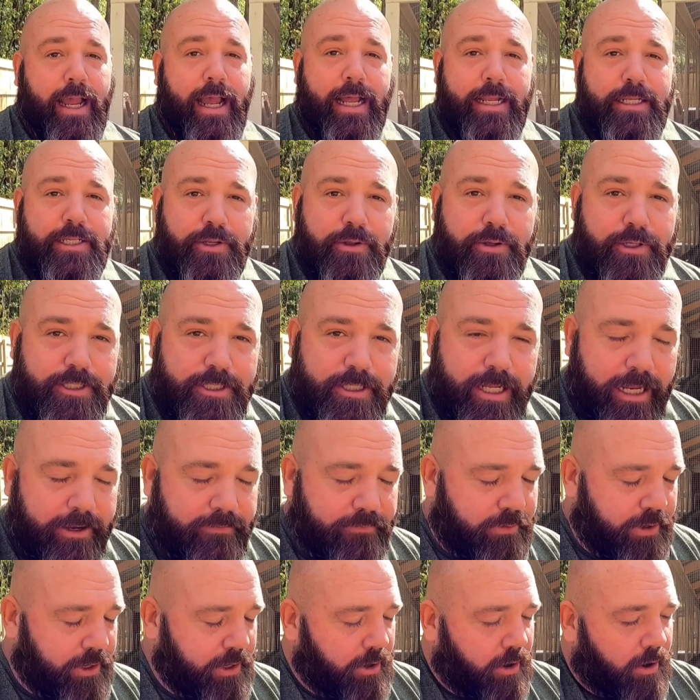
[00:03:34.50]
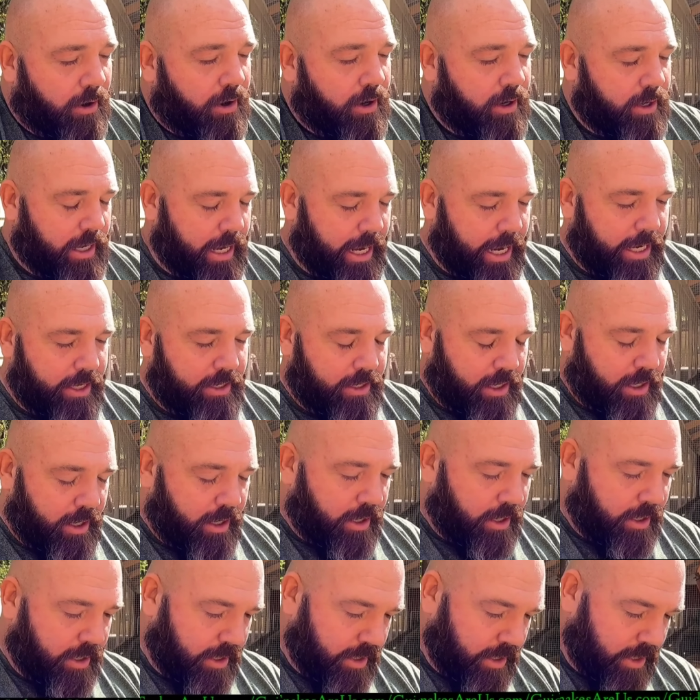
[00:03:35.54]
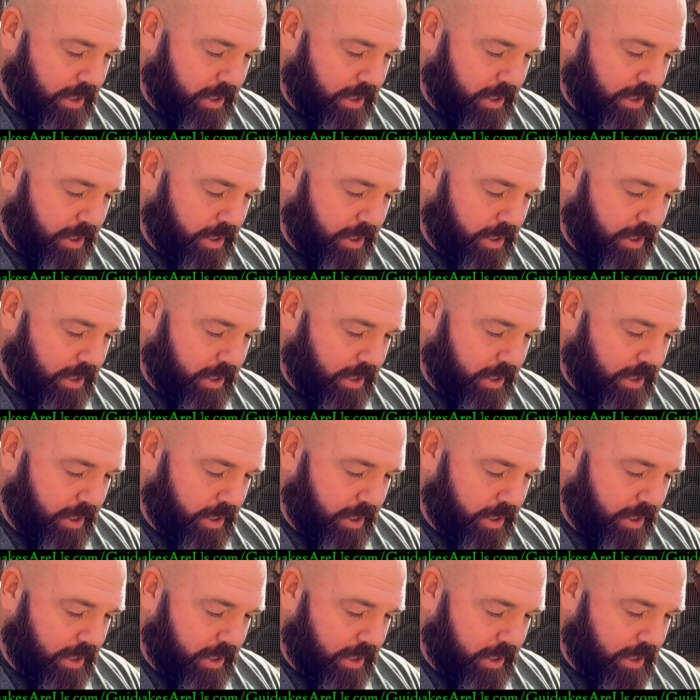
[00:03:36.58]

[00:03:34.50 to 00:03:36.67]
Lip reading: guide to a snake-free yard. And